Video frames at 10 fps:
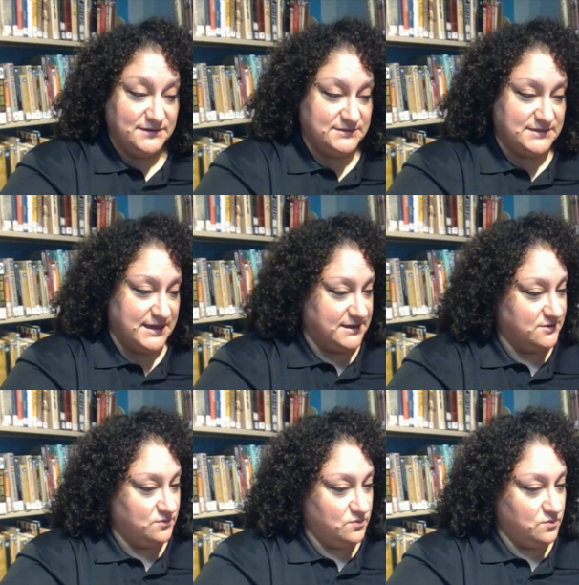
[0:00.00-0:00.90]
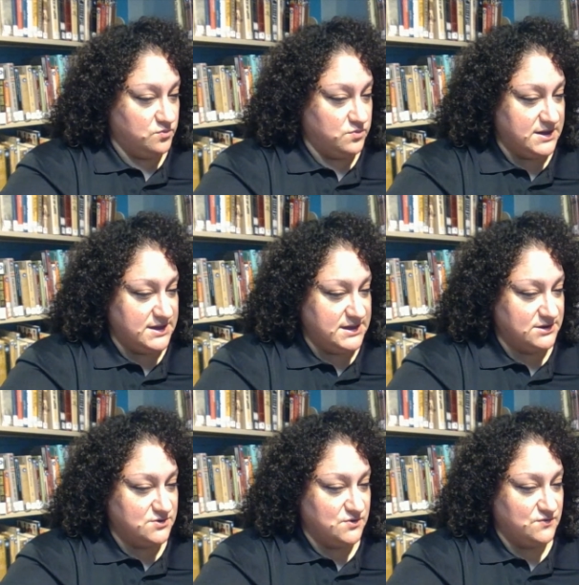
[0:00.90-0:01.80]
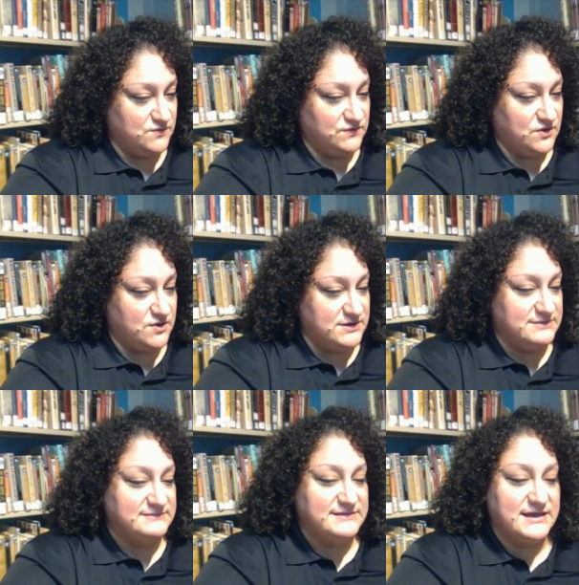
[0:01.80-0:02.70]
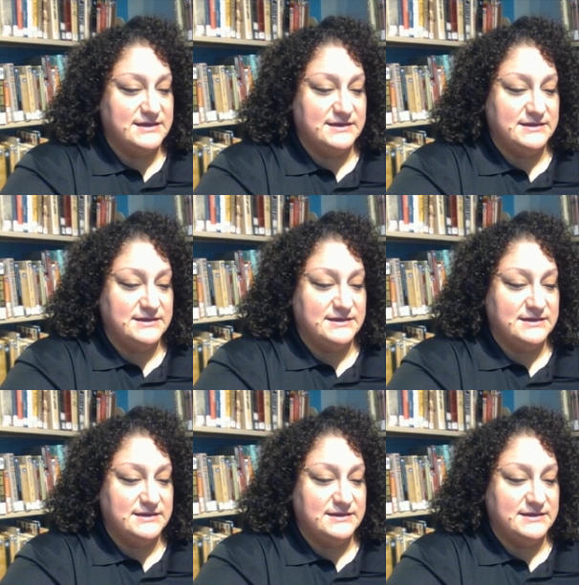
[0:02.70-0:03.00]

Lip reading: like what goes on inside